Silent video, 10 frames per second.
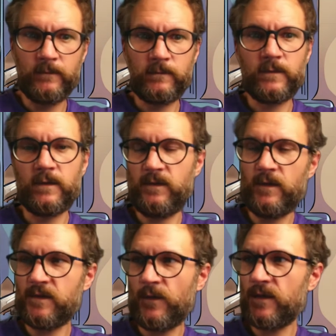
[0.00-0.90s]
there's
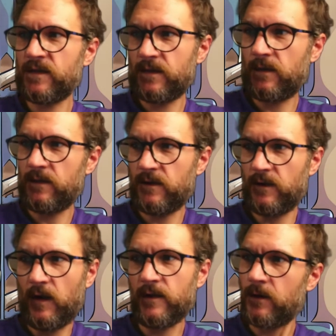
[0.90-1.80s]
also these these
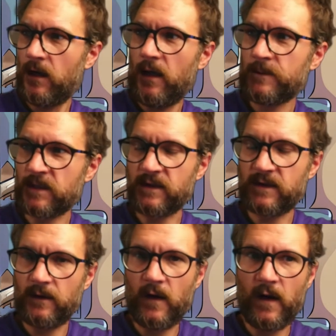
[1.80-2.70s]
other options
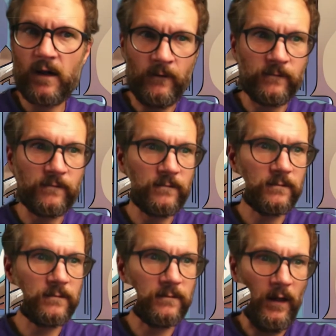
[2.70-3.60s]
of
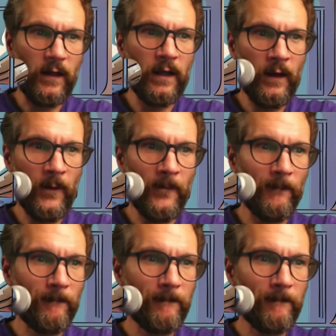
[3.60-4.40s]
um,